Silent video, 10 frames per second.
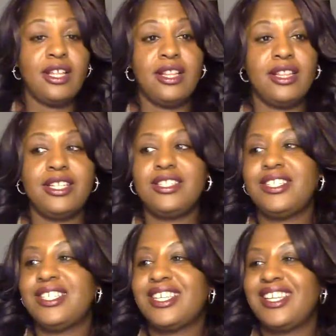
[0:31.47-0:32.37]
let's
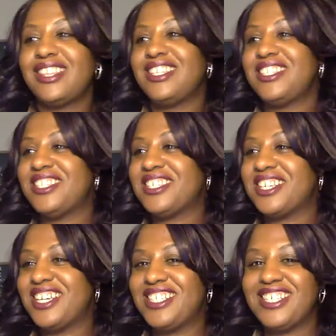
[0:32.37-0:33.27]
just get this
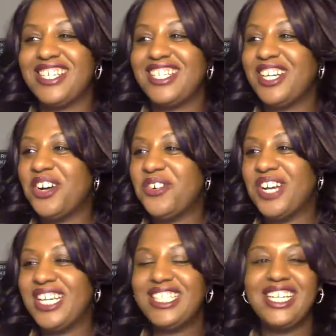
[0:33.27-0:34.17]
discussion
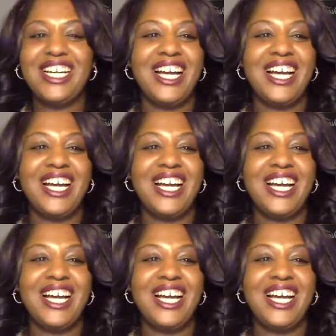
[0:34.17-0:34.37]
going